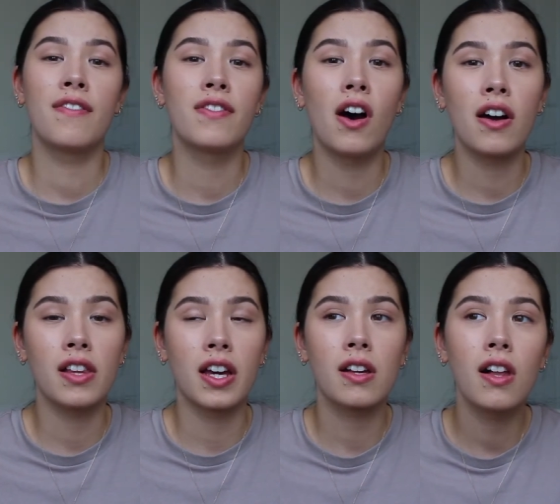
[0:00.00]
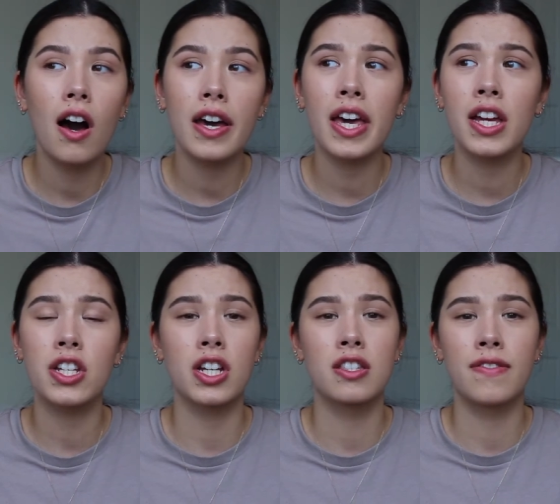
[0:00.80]
If not like clogging,
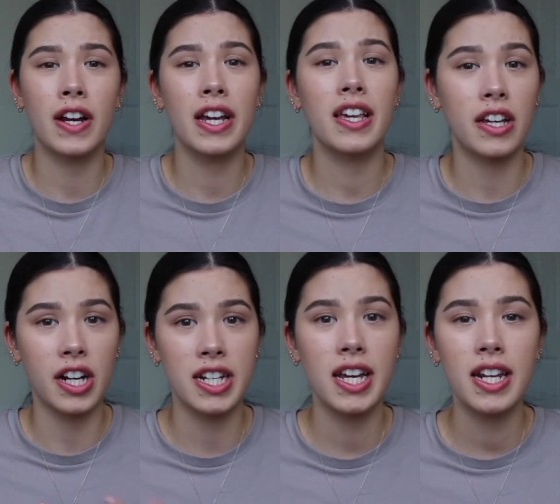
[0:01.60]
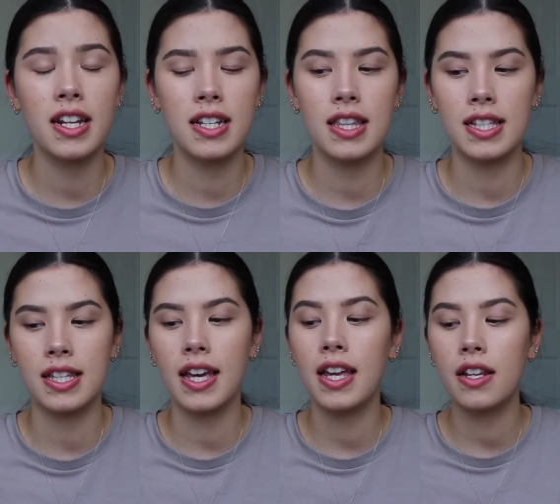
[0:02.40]
just very irritating to the
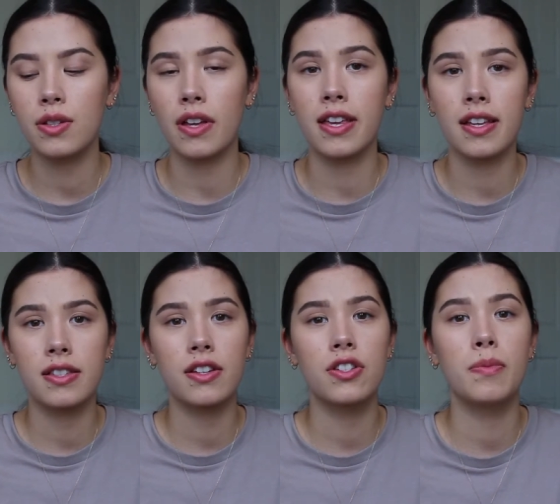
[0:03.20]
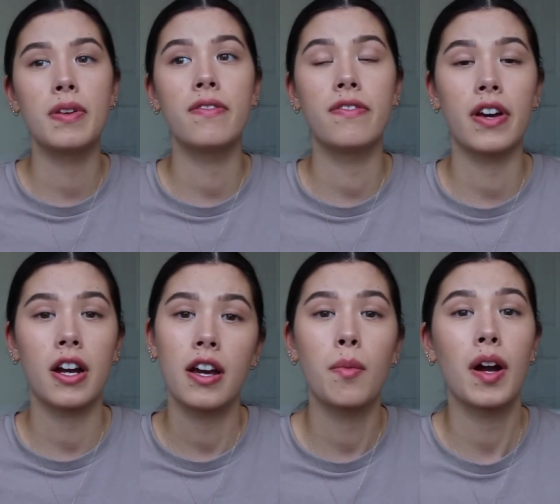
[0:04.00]
skin. So I think it's good to be
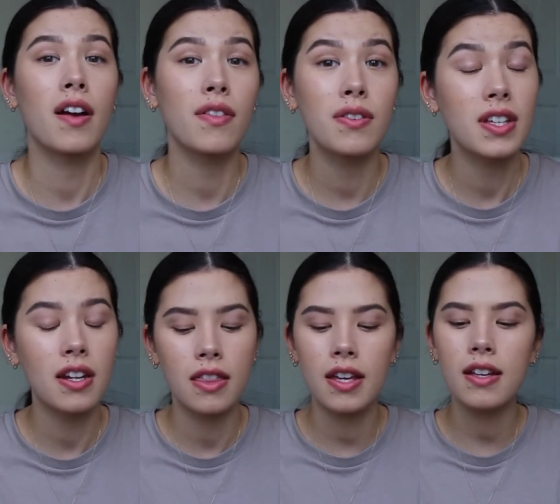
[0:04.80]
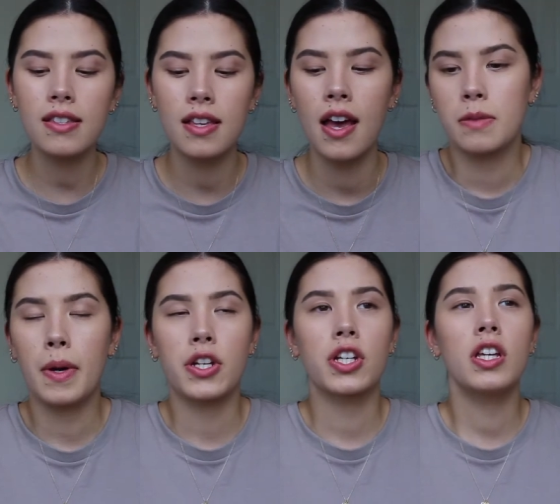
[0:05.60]
very aware of those kind of things,
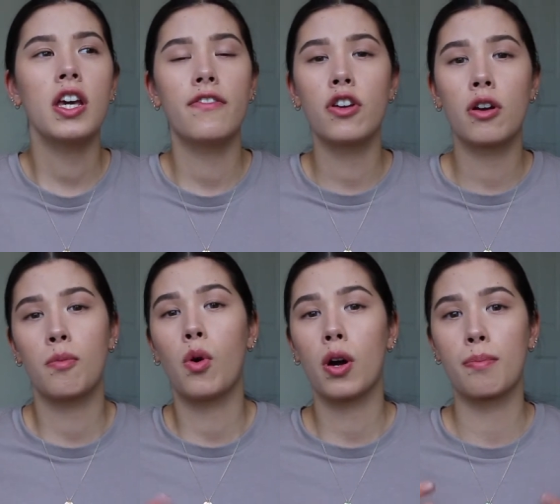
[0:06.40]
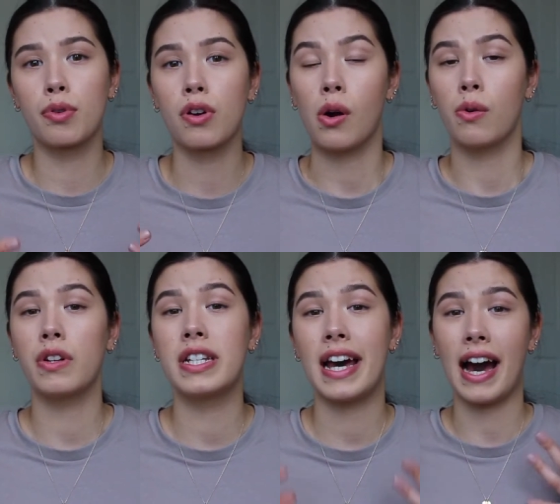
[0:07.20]
especially if you're more
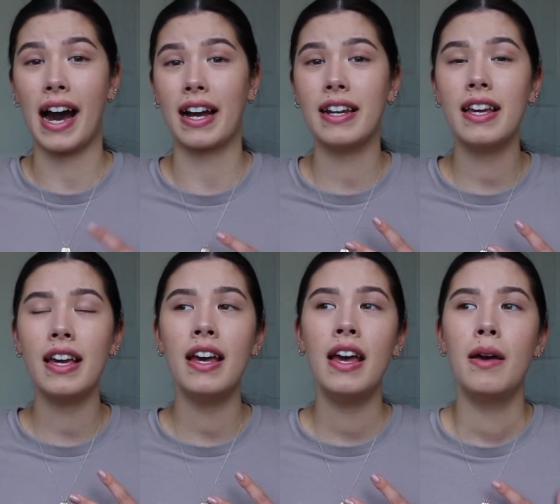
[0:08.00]
prone to acne,